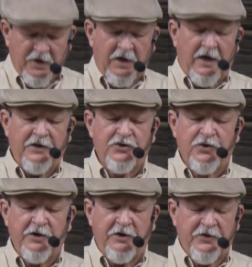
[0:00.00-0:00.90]
I
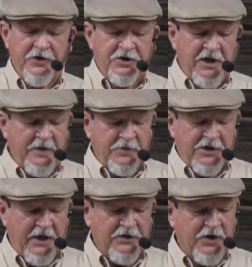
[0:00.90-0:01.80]
drill the same
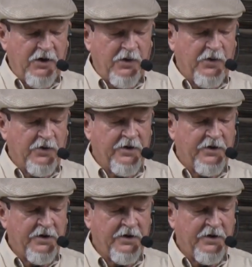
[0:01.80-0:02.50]
size hole